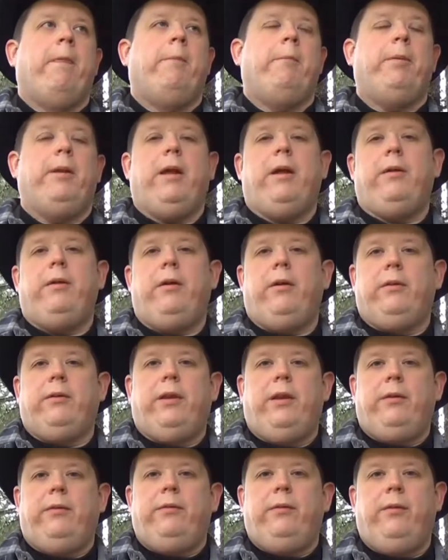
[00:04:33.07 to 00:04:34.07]
But I don't know,
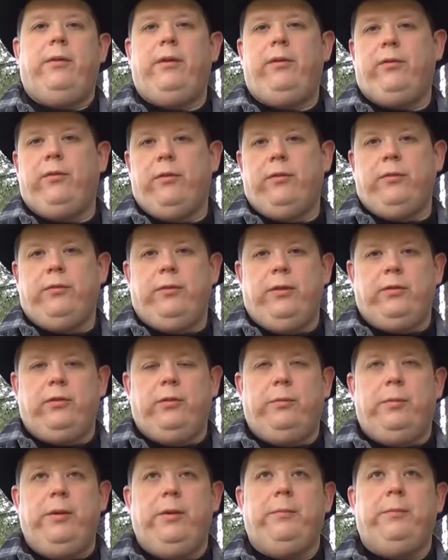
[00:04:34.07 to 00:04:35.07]
because I don't know any search and
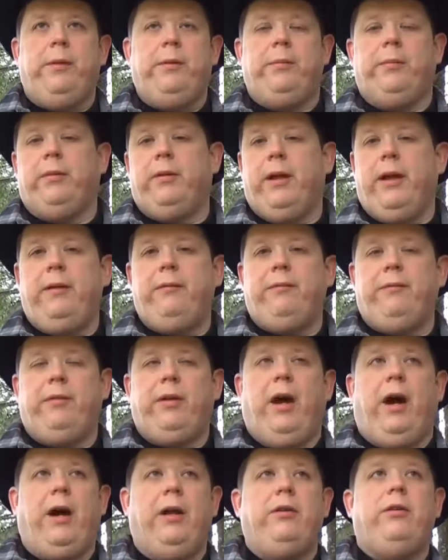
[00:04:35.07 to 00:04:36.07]
rescue people. I've
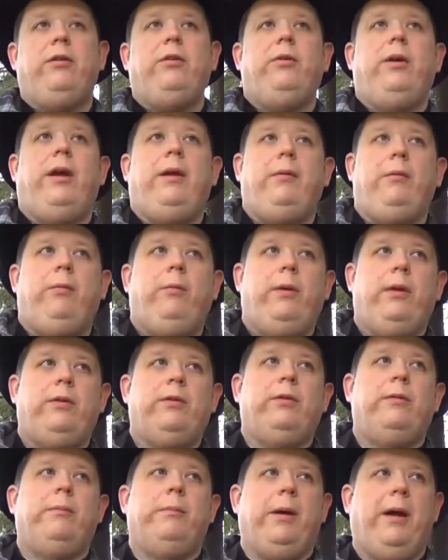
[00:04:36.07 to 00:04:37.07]
gone to a
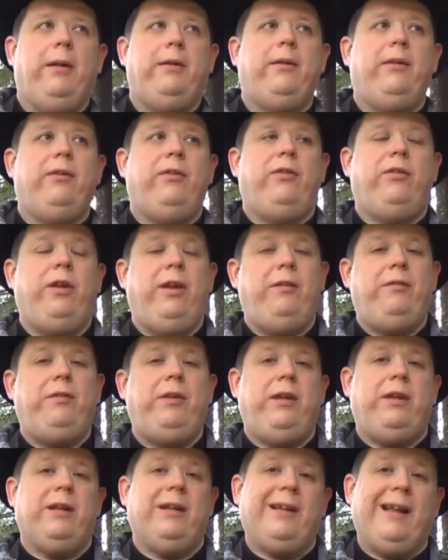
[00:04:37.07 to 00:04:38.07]
winter mountain
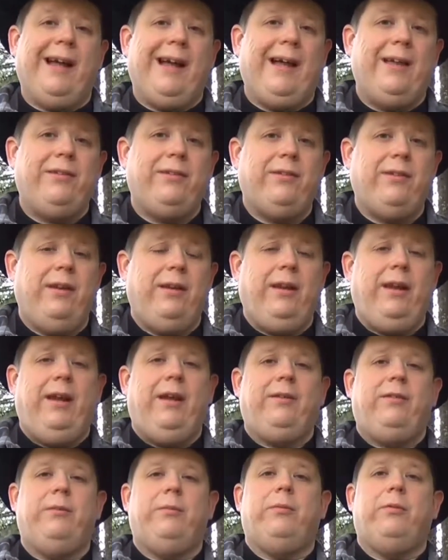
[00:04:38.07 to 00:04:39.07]
safety class, and they
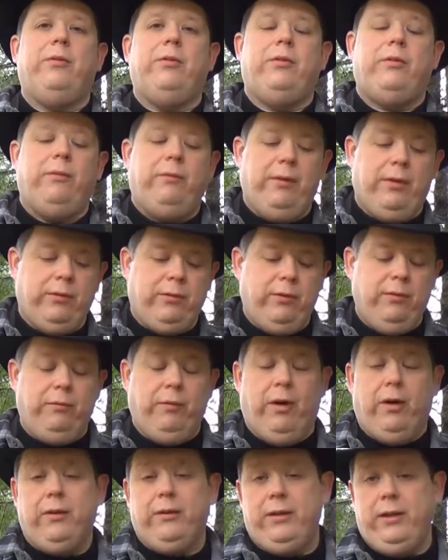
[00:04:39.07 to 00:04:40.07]
had some search and rescue
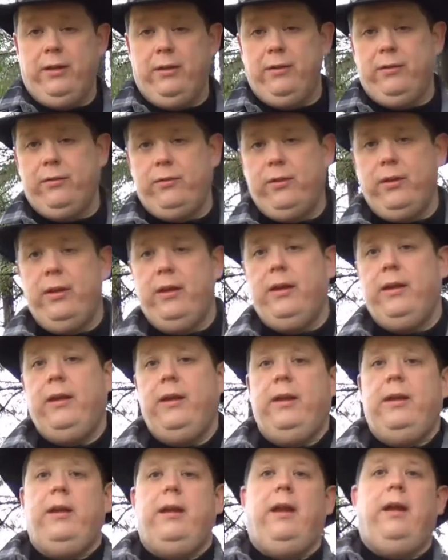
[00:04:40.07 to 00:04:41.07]
volunteers,
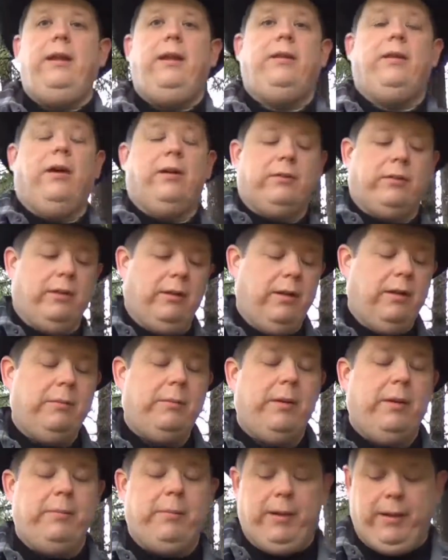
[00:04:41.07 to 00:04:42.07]
and they talked a
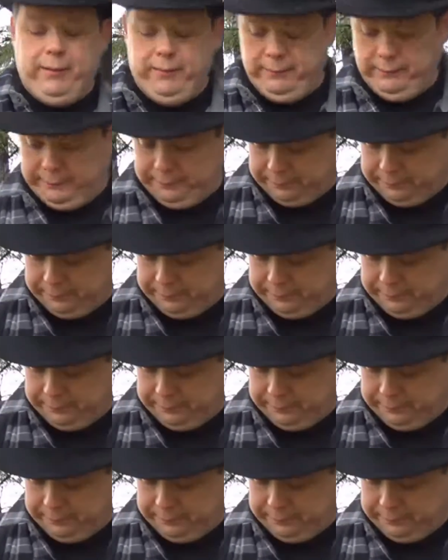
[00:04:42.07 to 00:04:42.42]
little bit about